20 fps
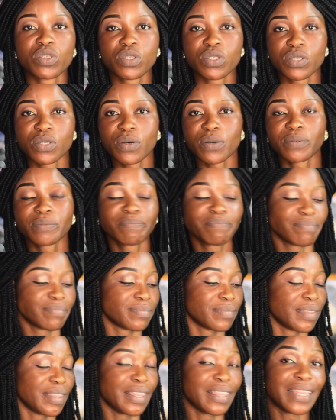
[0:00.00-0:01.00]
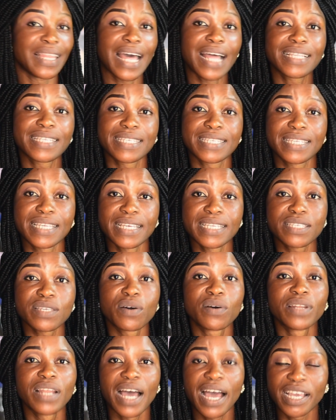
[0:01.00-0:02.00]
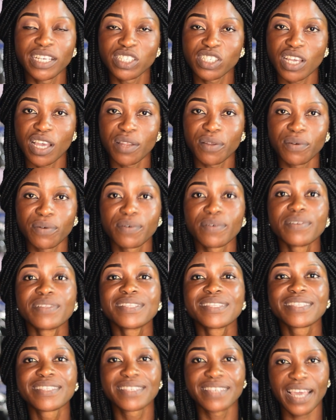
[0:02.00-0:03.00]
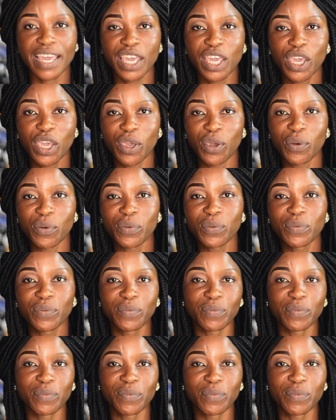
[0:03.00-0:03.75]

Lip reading: So that is it on eyeshadow. Thank you.